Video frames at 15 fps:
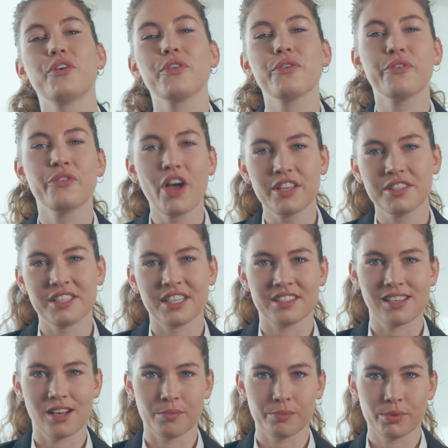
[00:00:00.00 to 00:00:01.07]
For the first
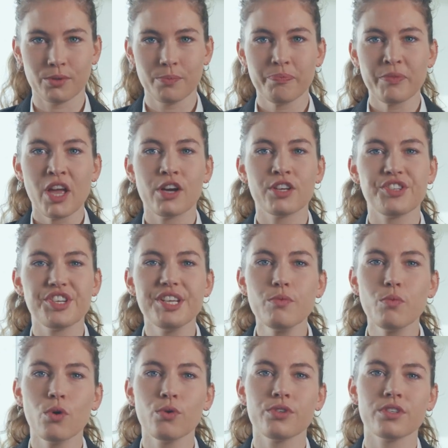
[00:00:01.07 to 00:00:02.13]
example, a
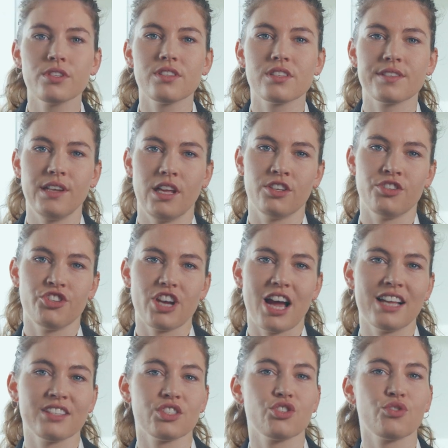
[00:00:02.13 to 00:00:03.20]
dewatered sludge
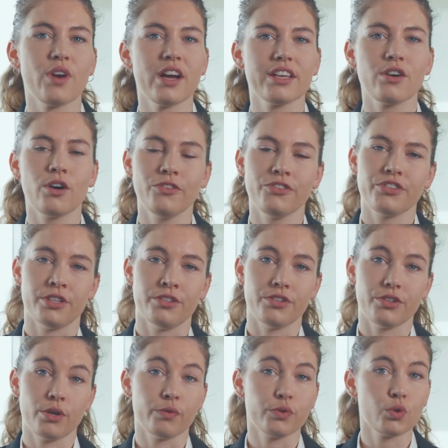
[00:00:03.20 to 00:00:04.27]
has a dry content
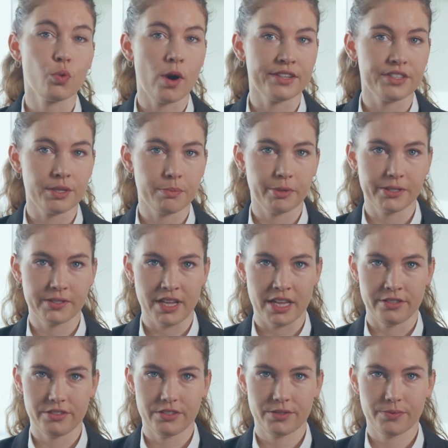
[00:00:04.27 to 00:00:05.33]
of
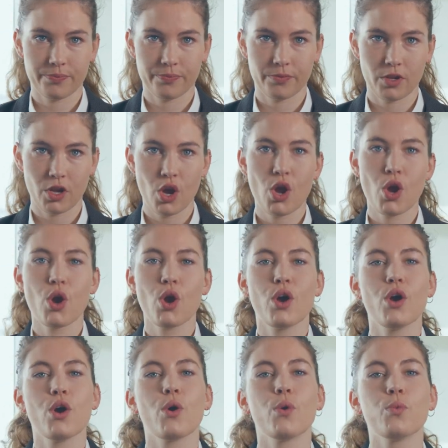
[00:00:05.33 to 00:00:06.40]
20%.
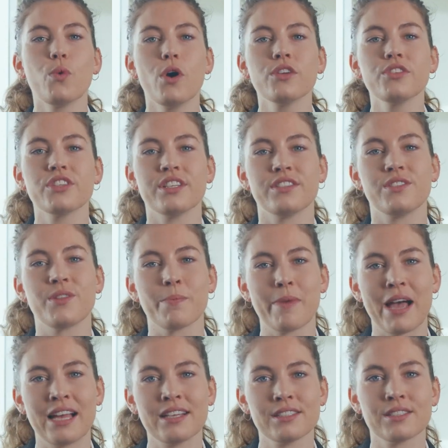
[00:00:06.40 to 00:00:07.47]
What is the
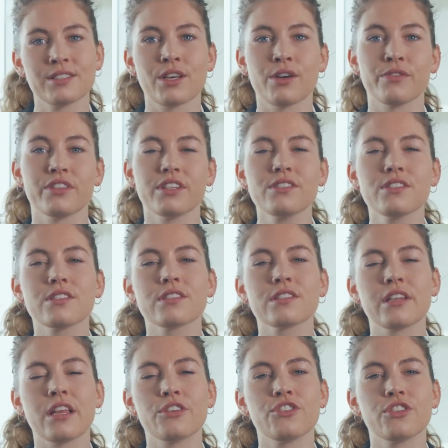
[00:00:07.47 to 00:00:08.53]
mass of this
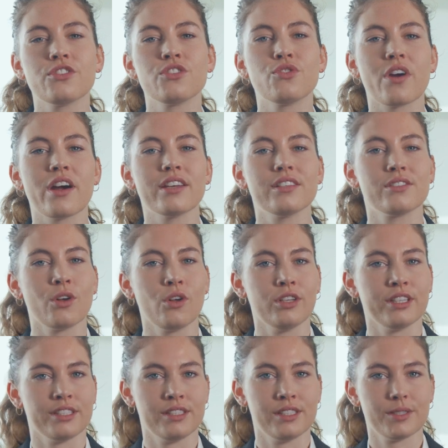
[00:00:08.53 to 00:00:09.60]
sludge's dry
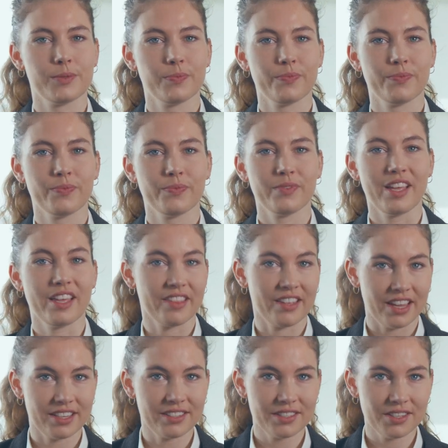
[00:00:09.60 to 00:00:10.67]
solids? The
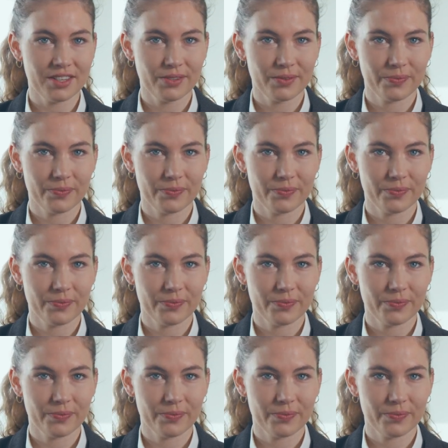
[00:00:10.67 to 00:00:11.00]
answer?